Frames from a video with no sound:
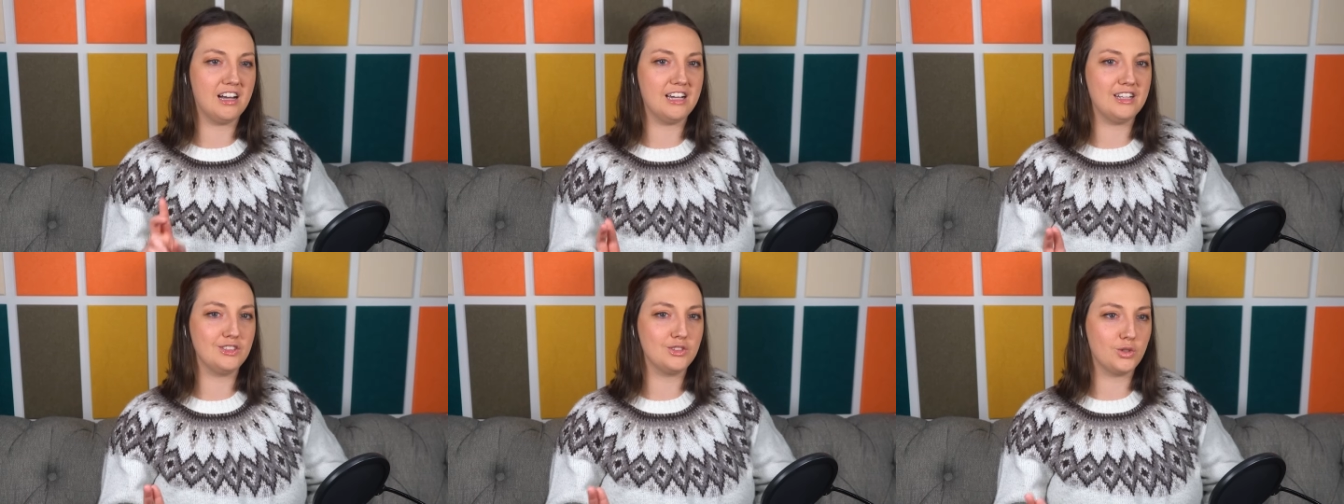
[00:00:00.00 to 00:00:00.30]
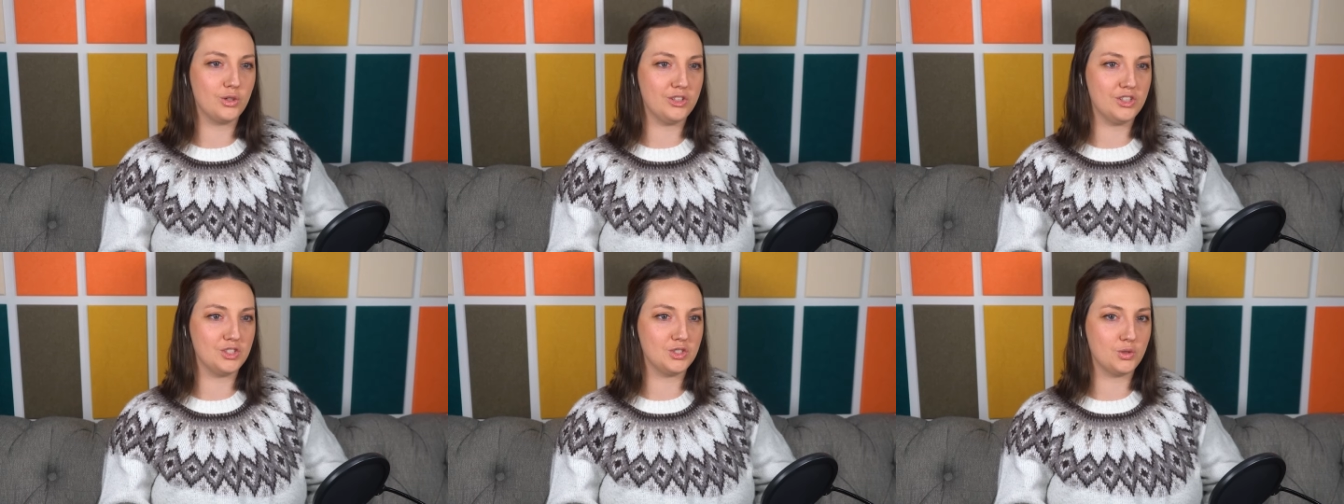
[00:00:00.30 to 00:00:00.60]
I
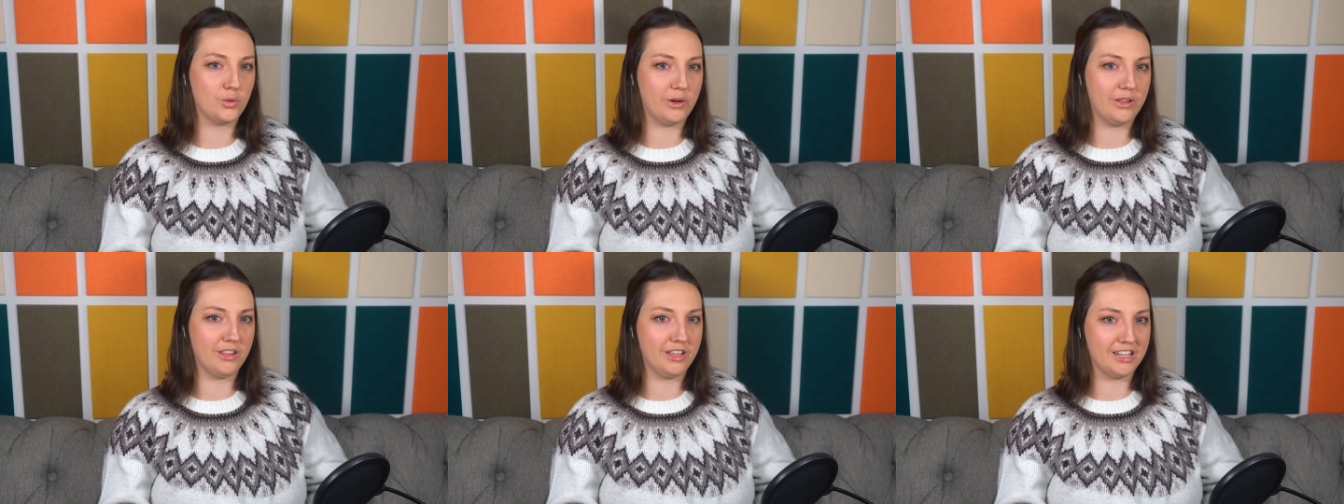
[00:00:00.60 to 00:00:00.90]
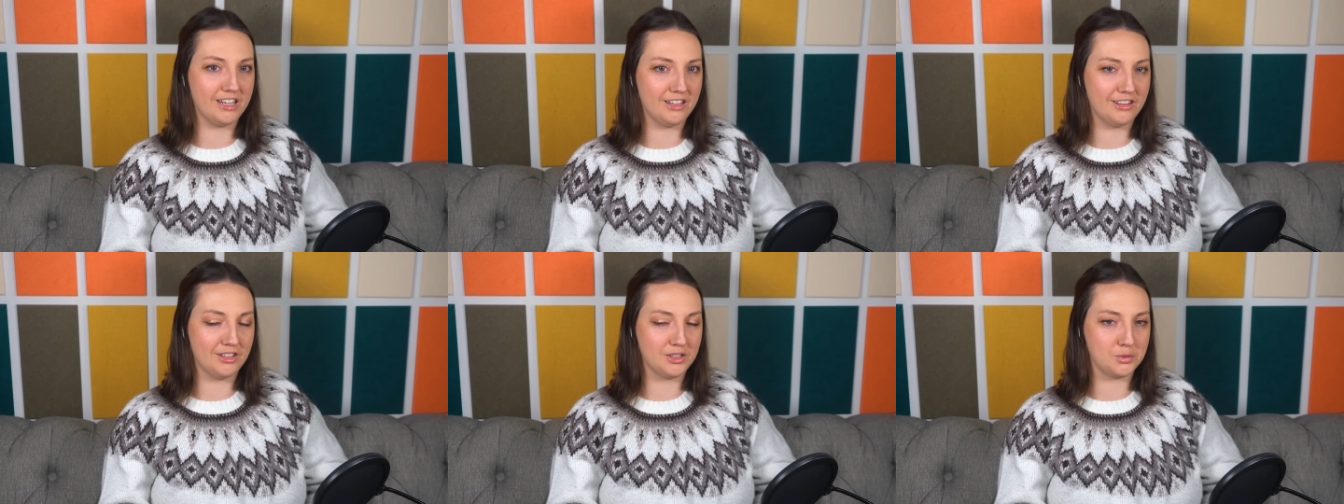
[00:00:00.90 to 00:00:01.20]
enjoy the
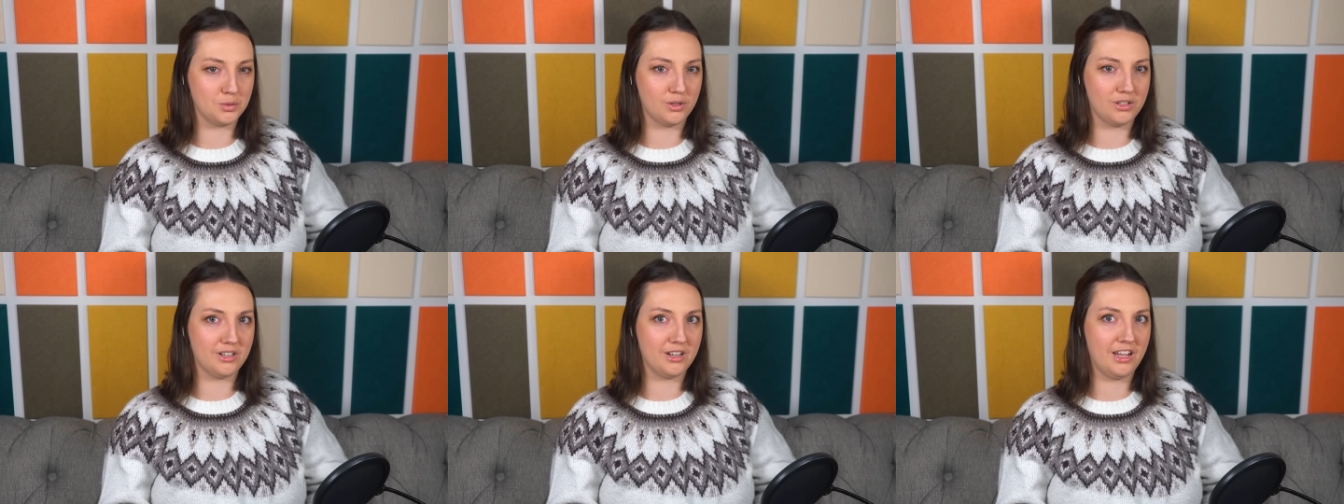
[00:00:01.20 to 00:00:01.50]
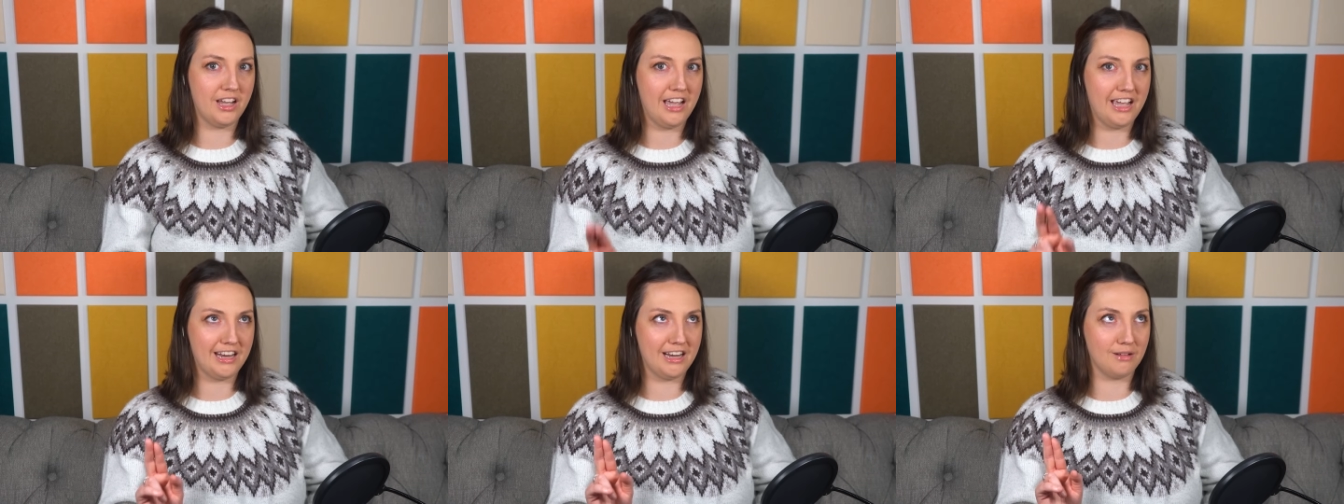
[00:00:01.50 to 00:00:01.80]
storyline on this one,
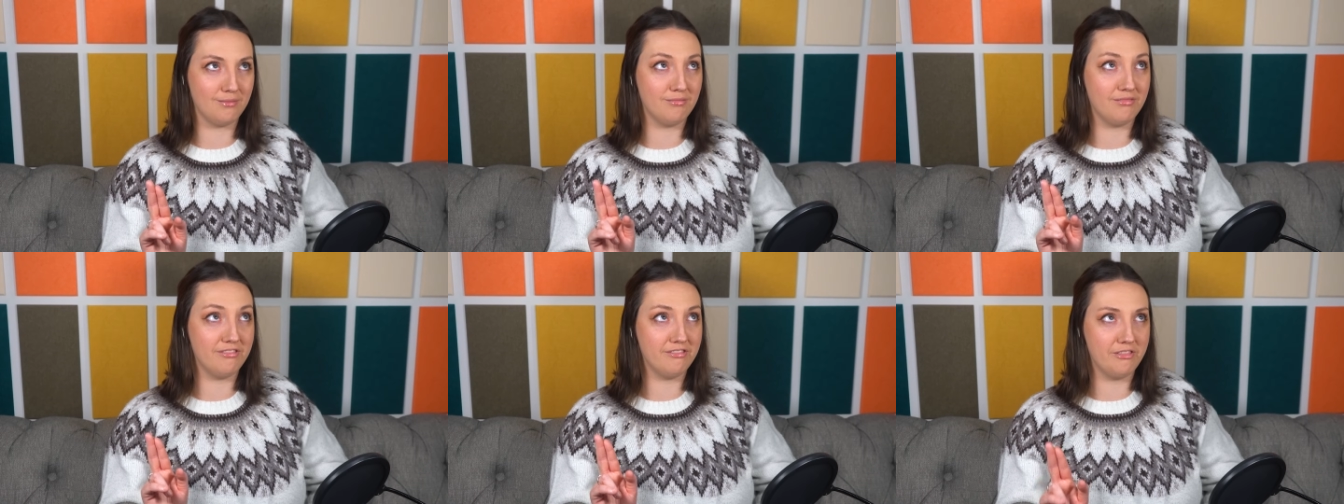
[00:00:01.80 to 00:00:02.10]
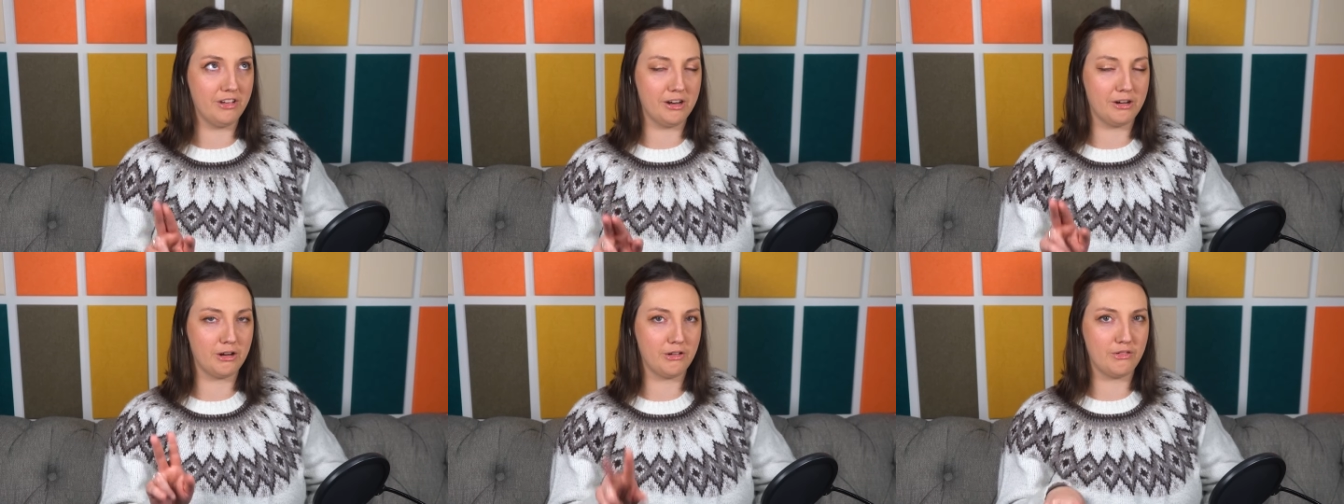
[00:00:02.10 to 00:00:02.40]
and I'm
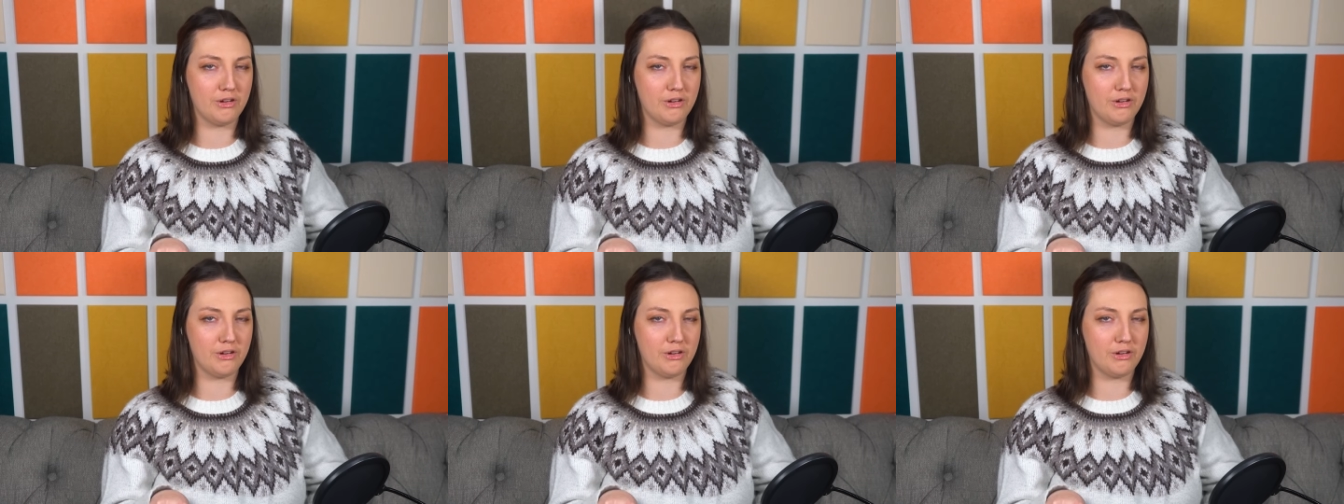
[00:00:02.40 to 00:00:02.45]
very,